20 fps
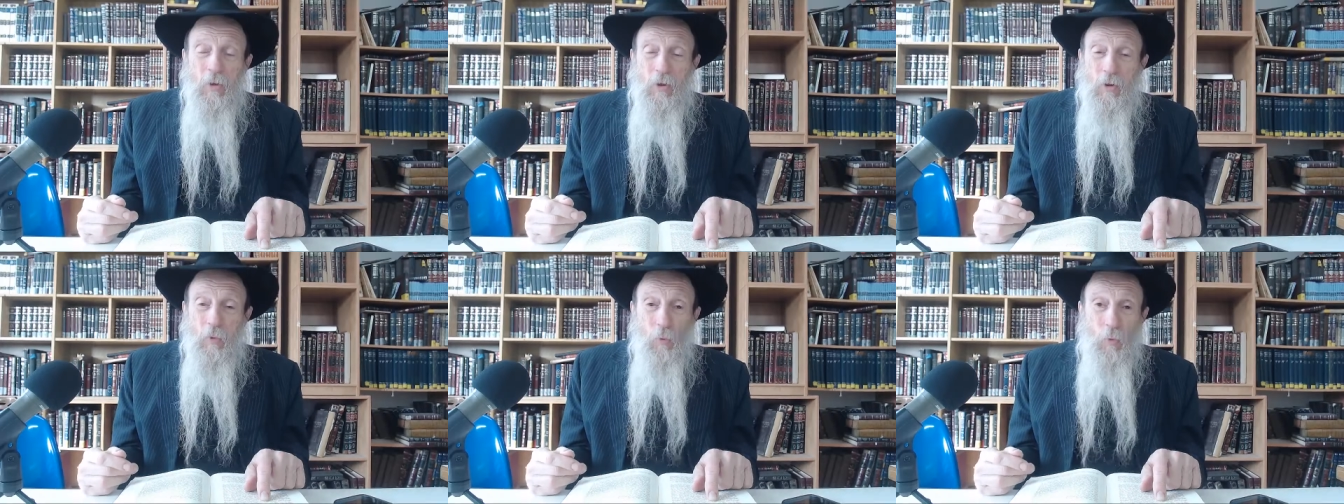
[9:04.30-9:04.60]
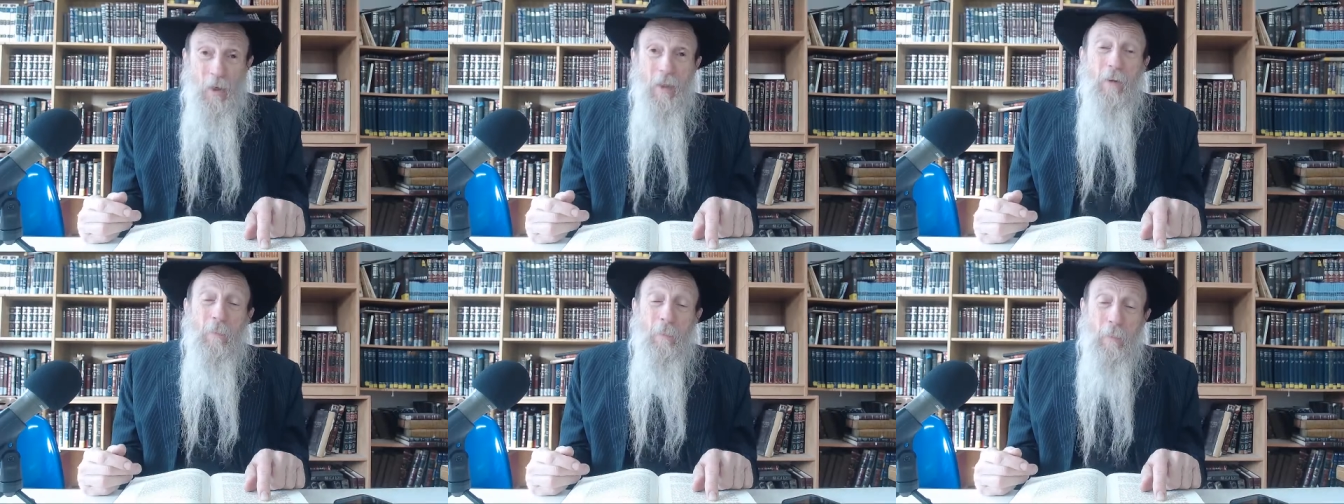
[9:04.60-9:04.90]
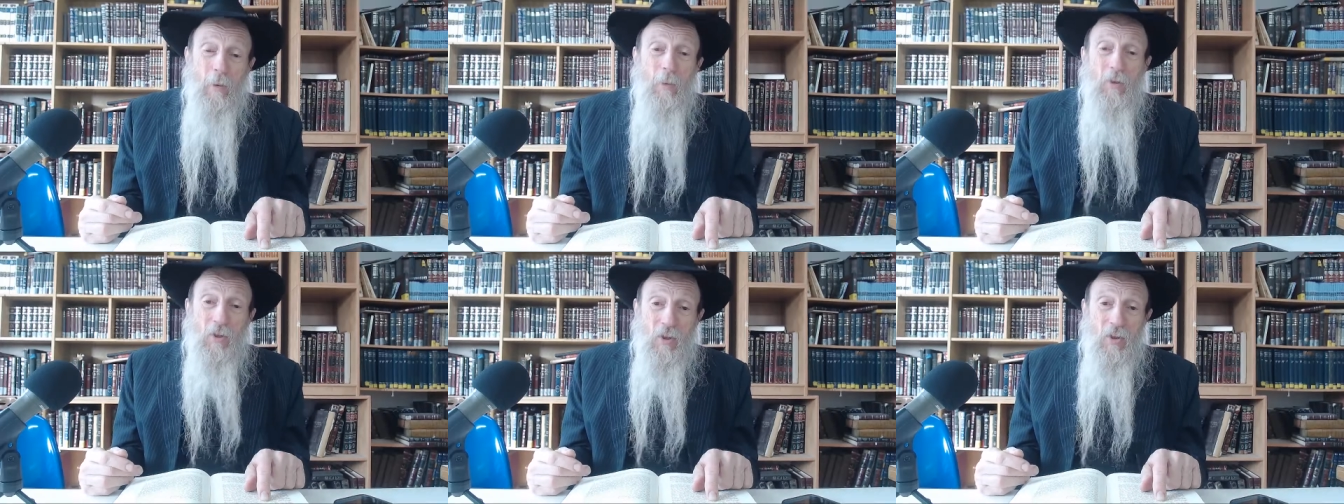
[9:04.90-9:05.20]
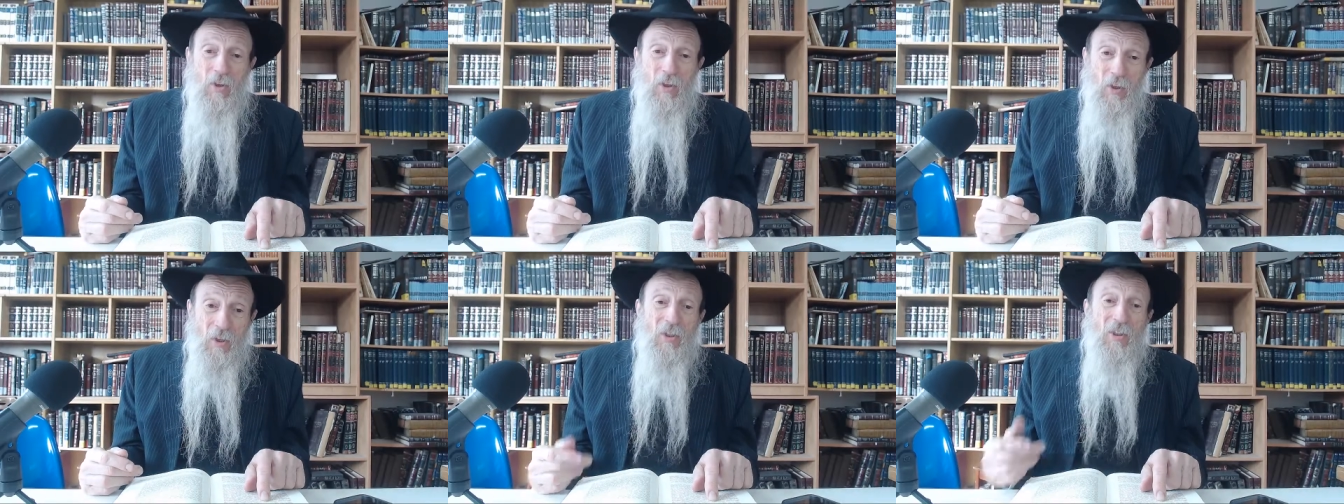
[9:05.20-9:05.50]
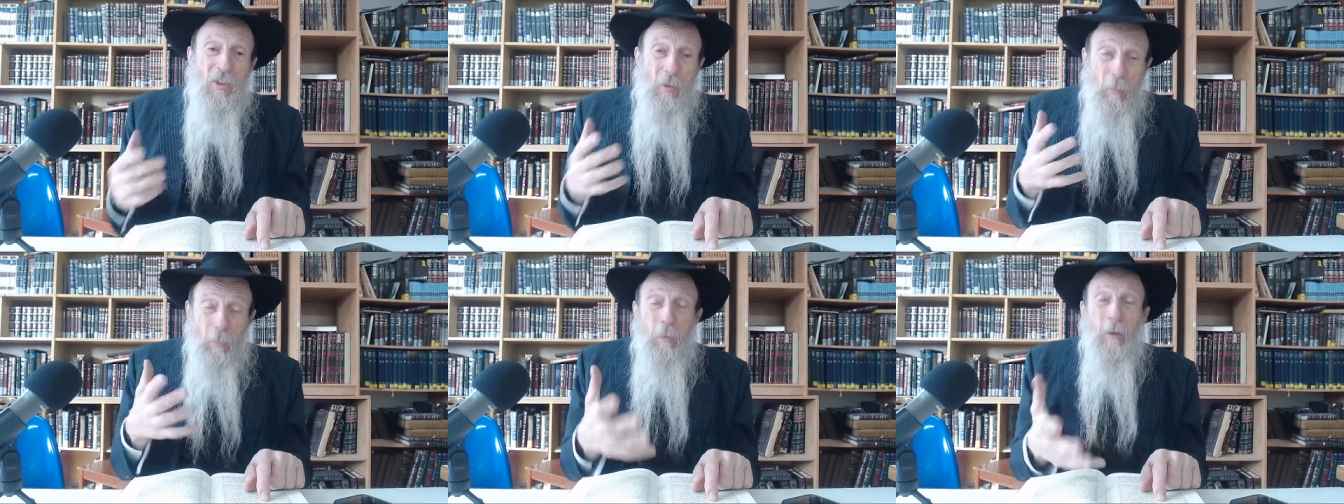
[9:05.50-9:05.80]
And one of the purposes is, is
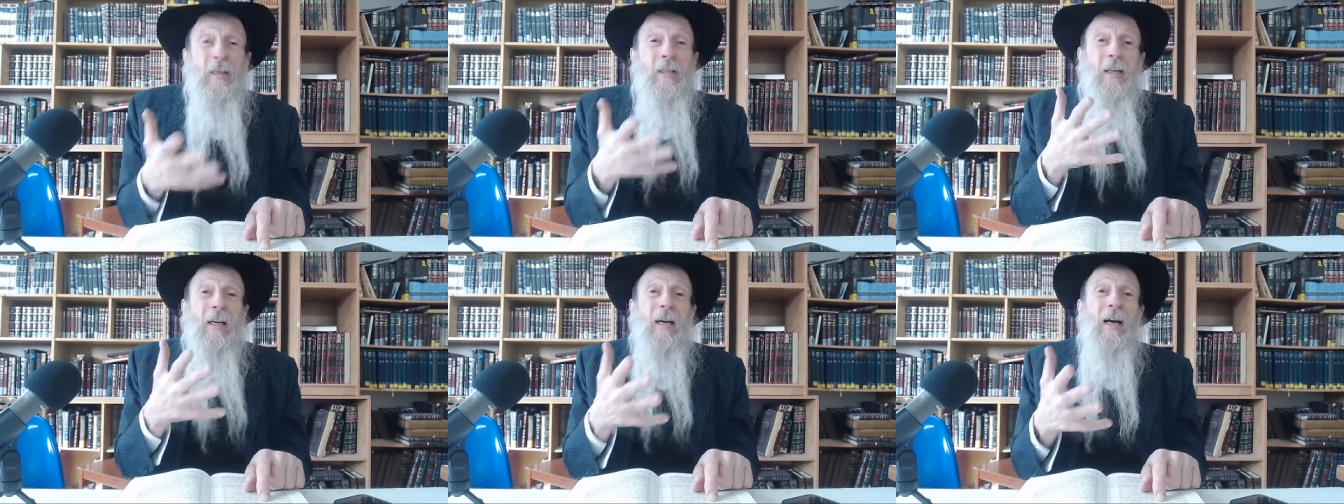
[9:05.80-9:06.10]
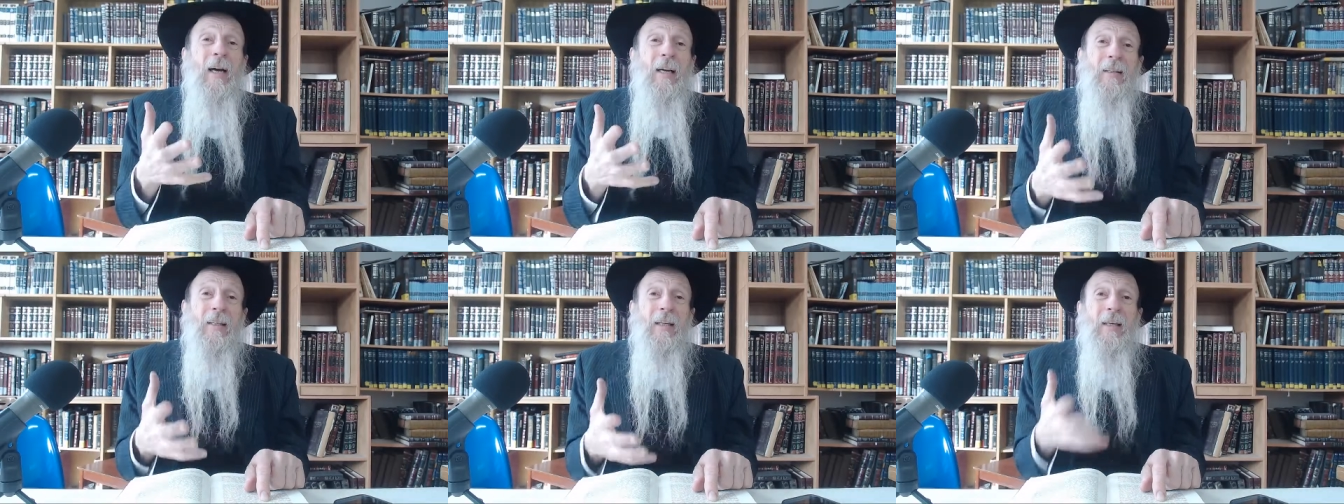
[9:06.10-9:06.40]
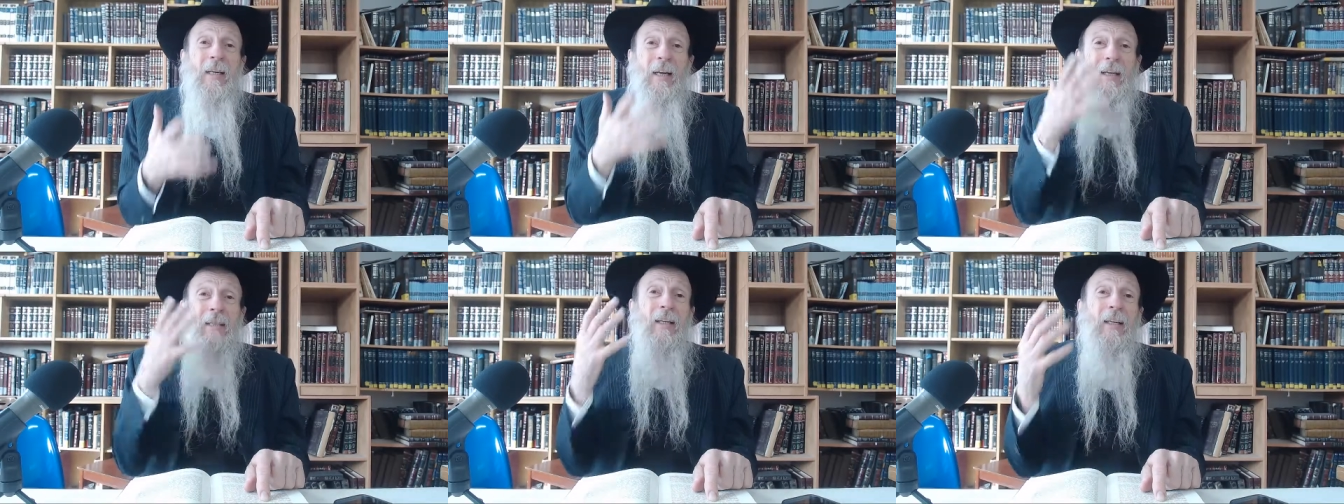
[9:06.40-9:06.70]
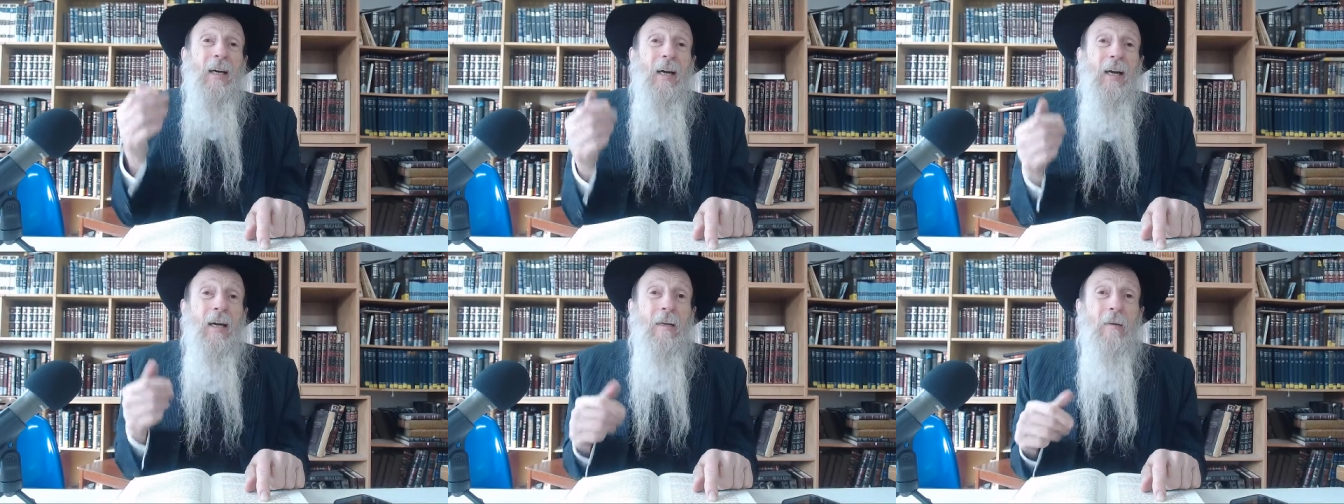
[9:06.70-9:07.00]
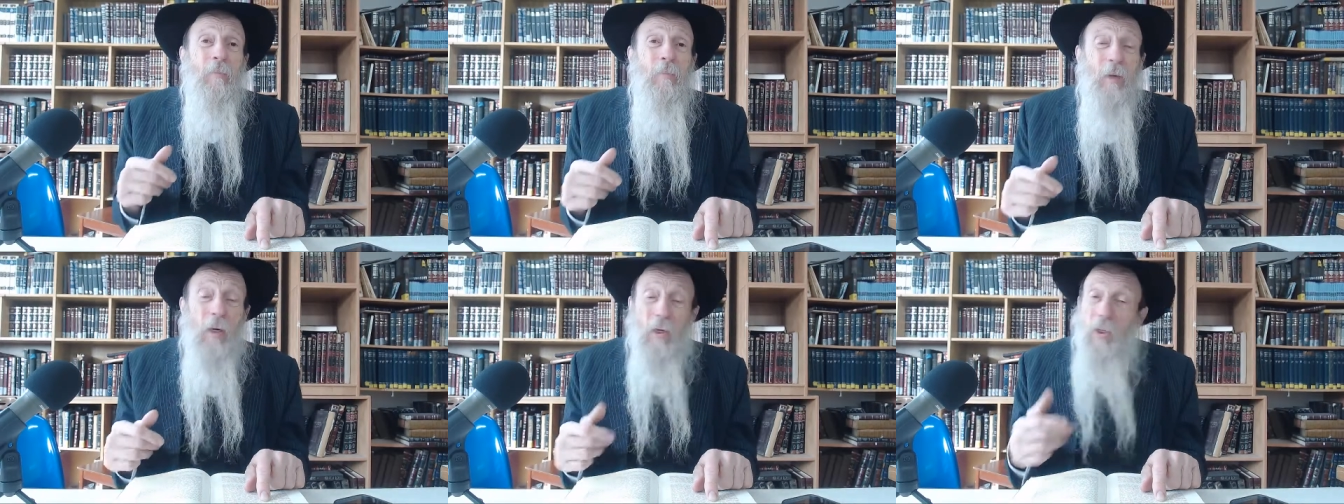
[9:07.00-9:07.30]
to pray to God, to connect to God.
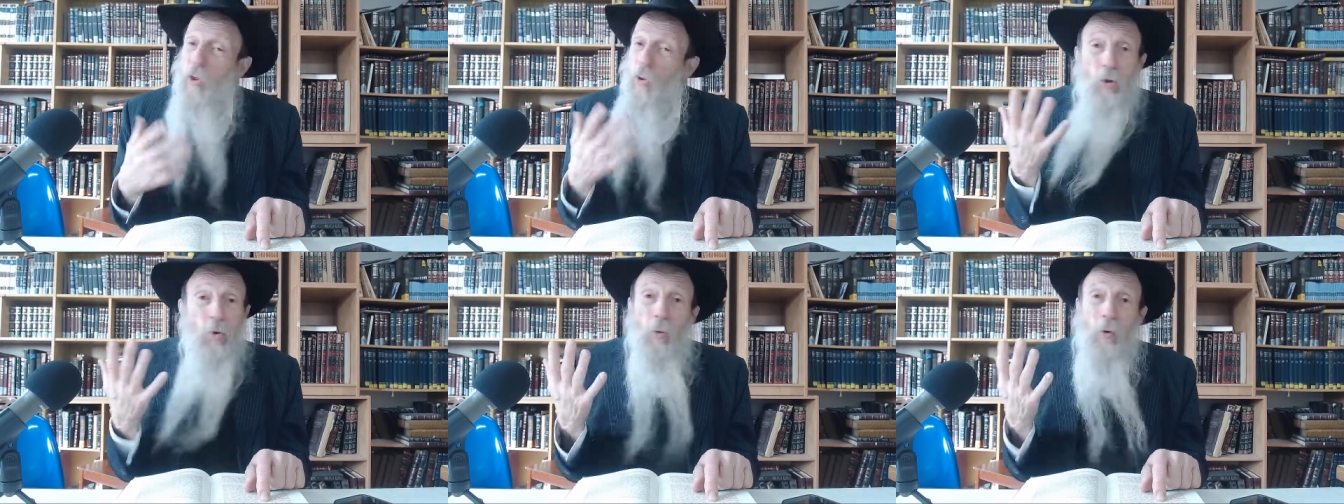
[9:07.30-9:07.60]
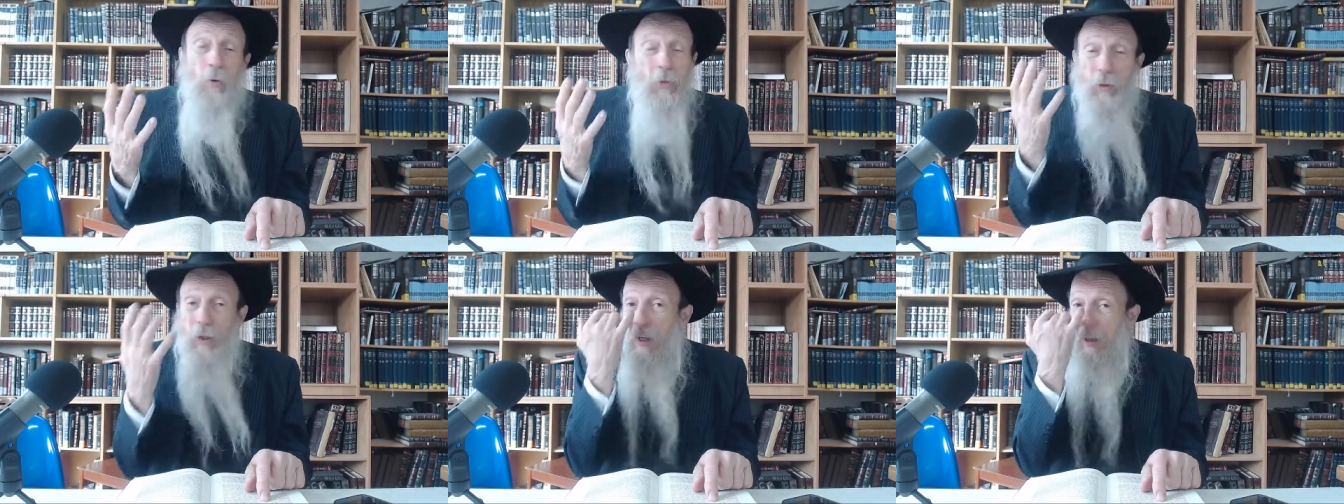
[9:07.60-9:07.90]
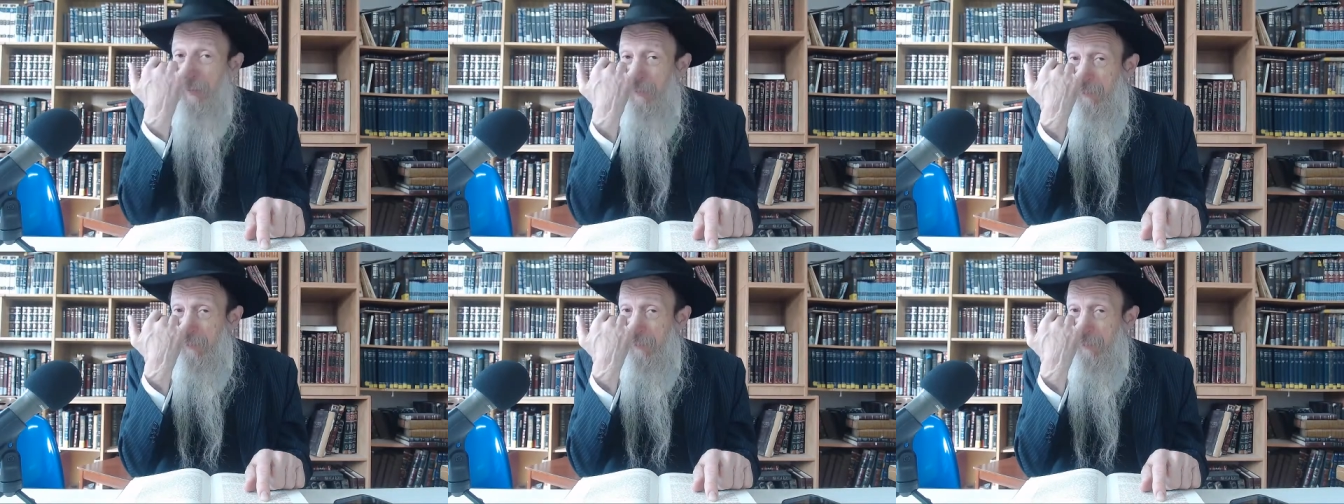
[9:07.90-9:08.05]
Unusual thing.